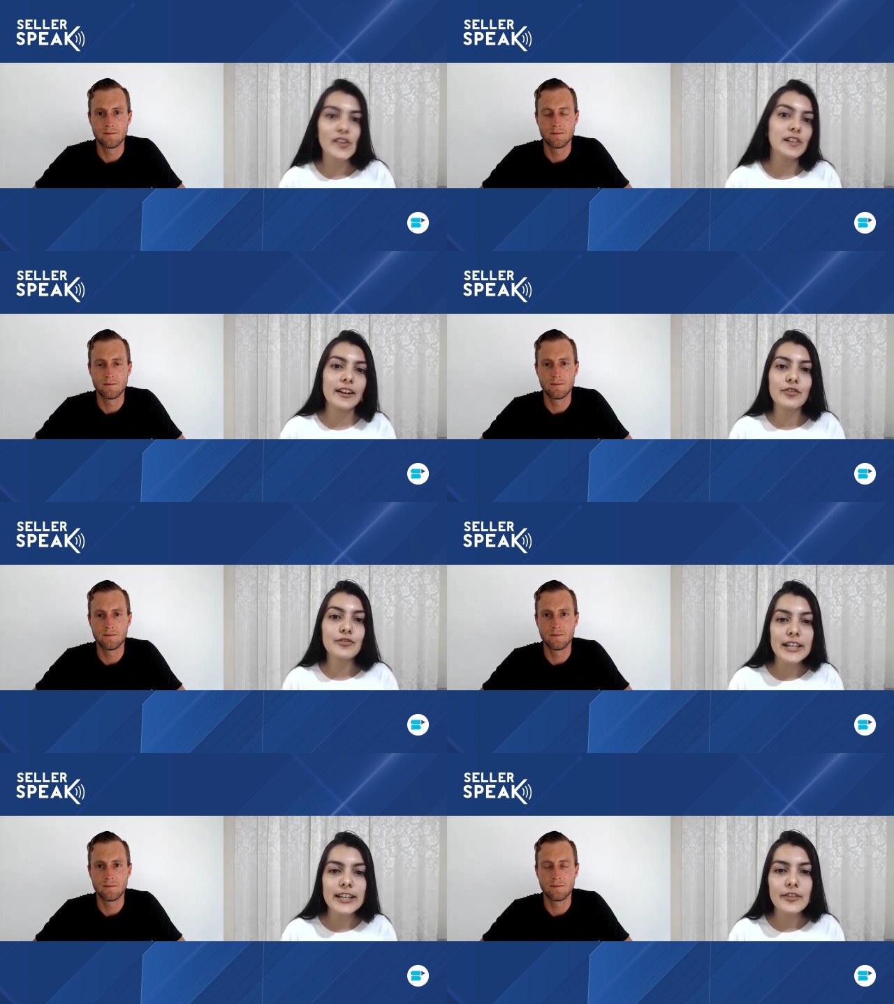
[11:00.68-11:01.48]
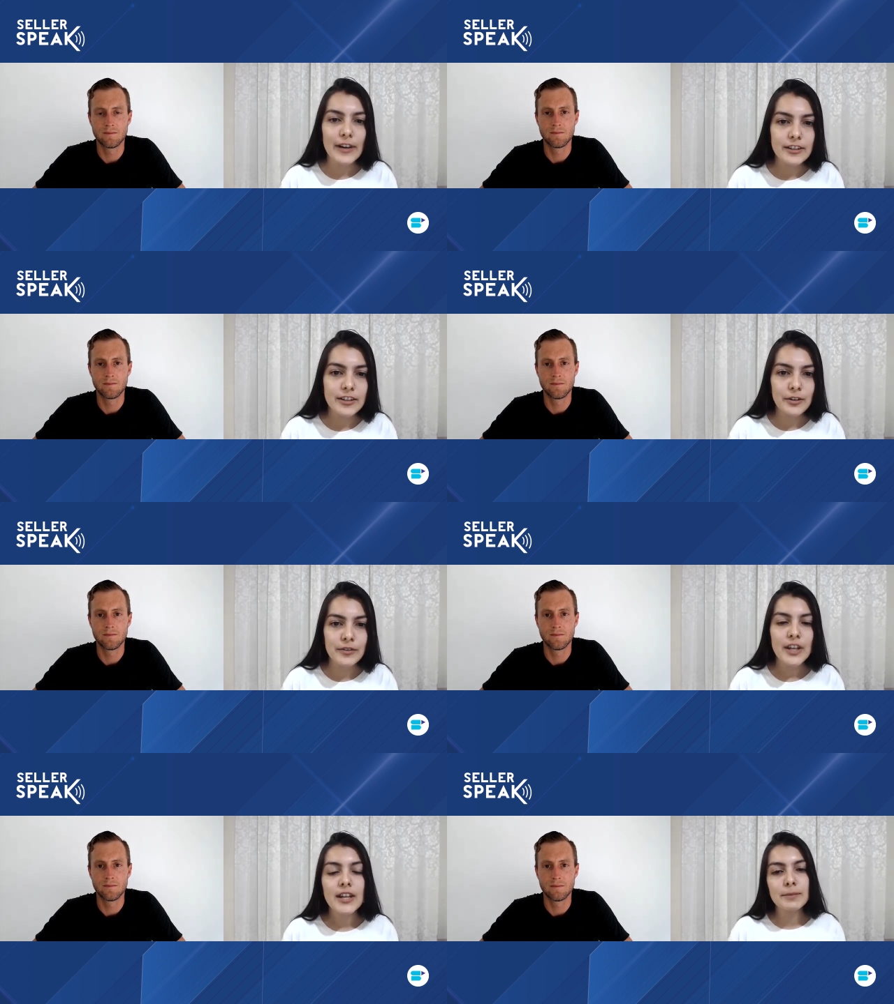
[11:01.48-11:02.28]
Speaker 1: re- like really
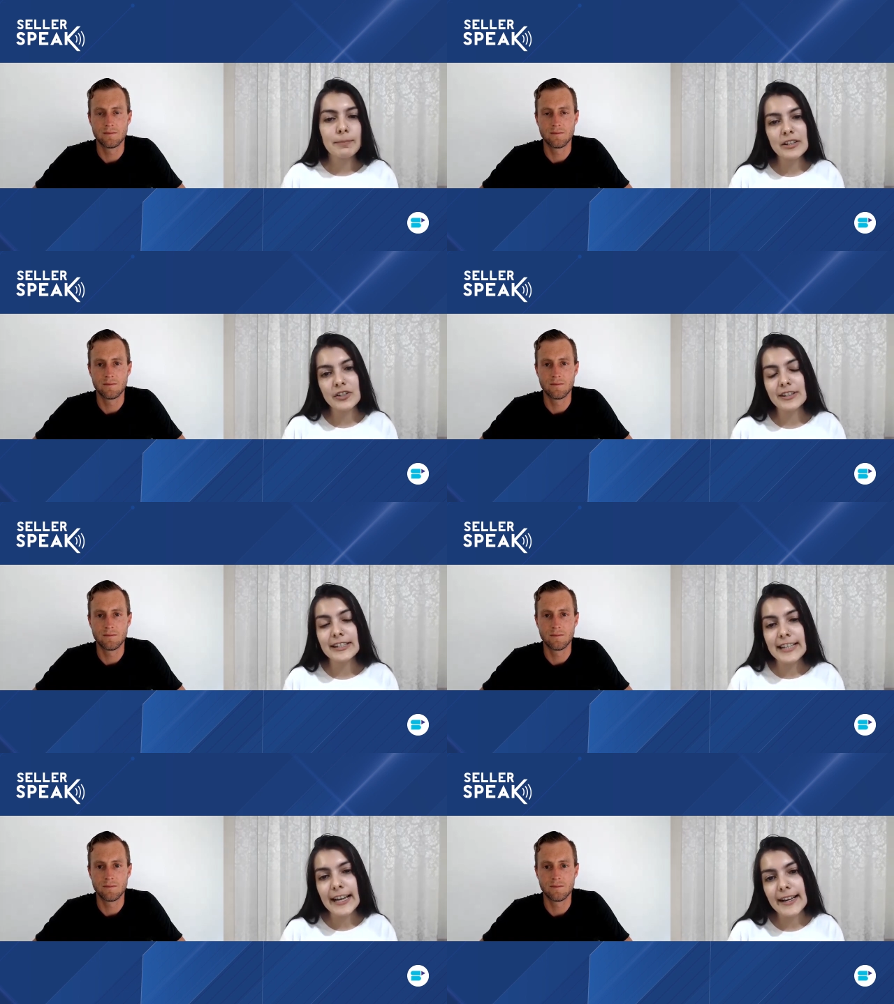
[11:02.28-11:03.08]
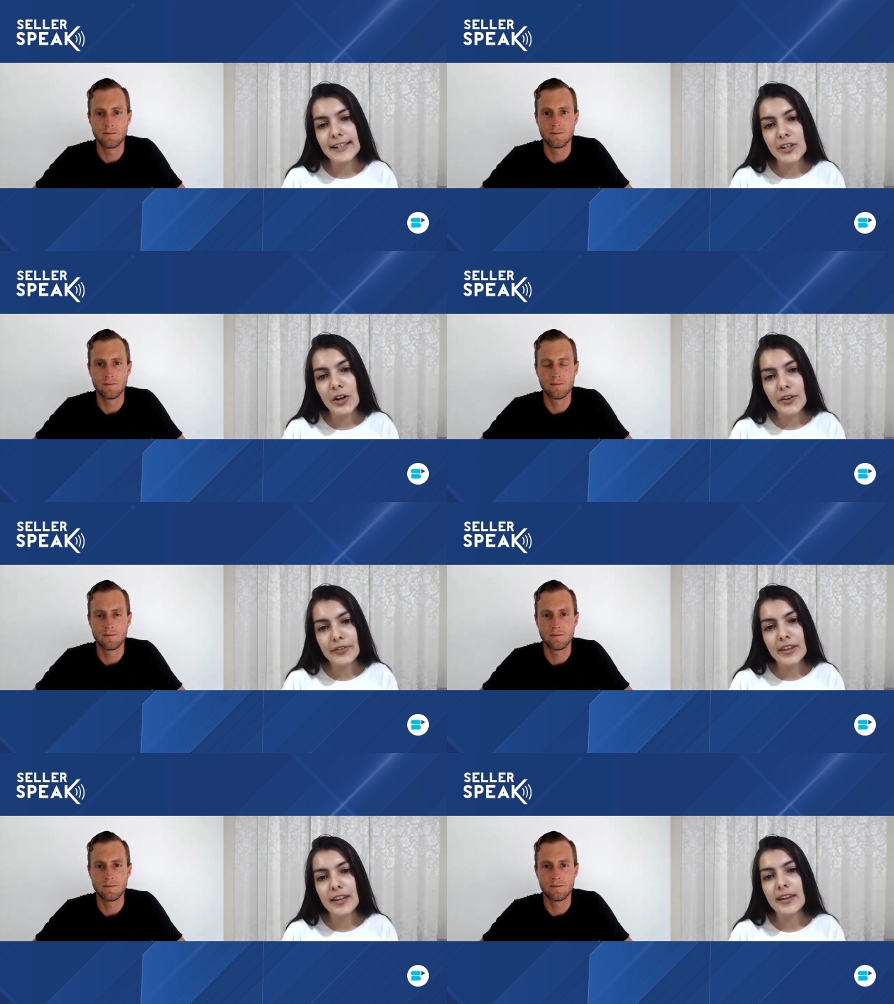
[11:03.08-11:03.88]
relative, depends on the size
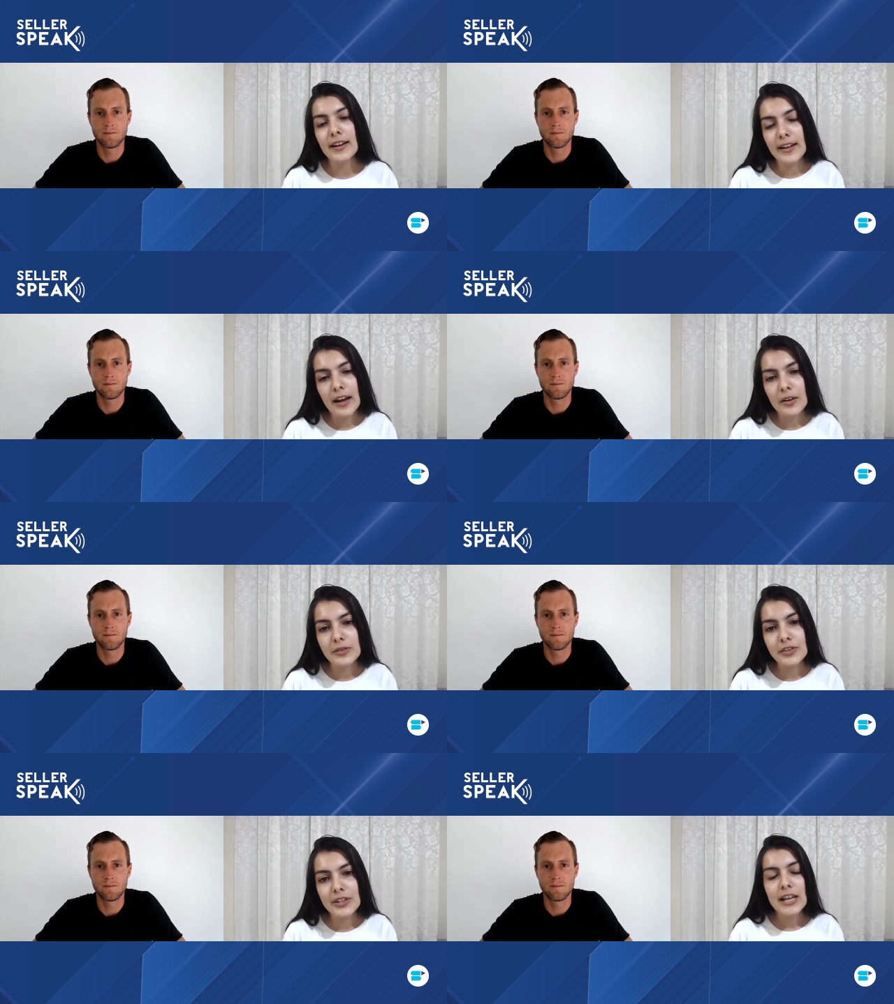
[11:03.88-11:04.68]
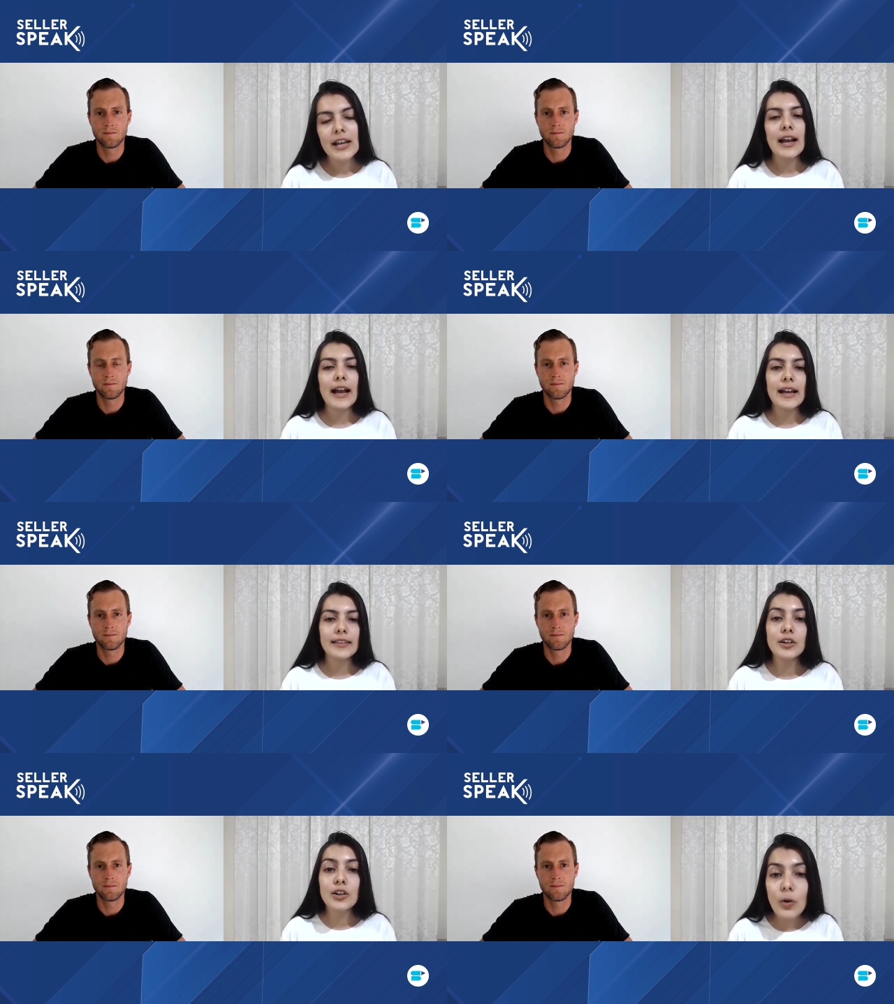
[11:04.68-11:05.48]
of the accounts
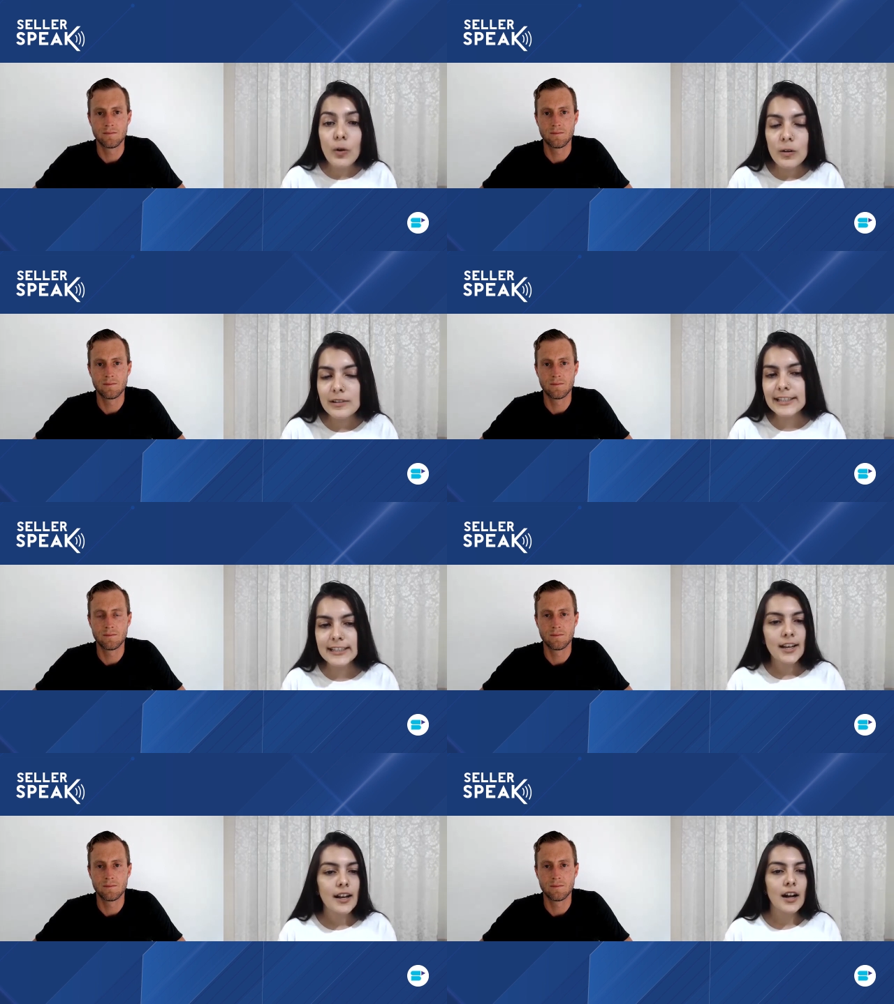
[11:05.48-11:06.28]
and the goals.